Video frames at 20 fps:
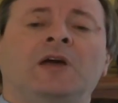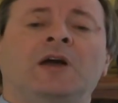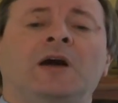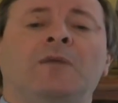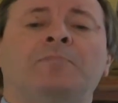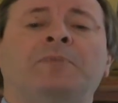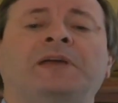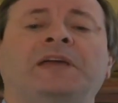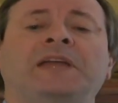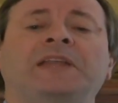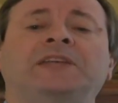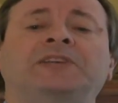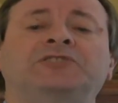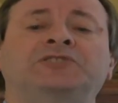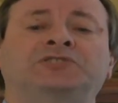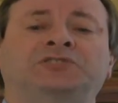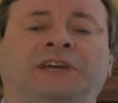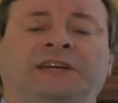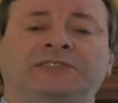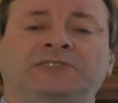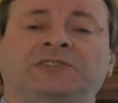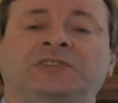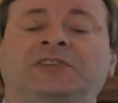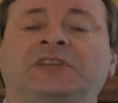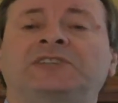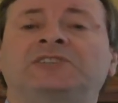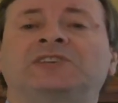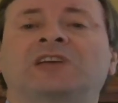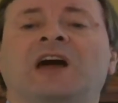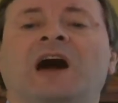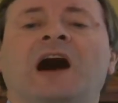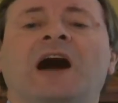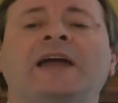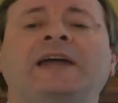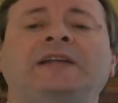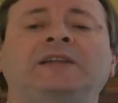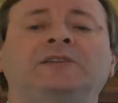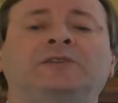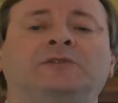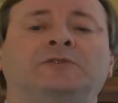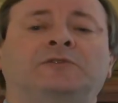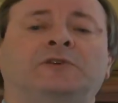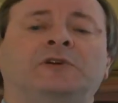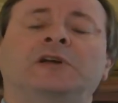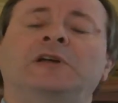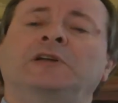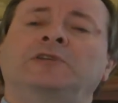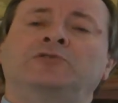And Baggini suggested this kind of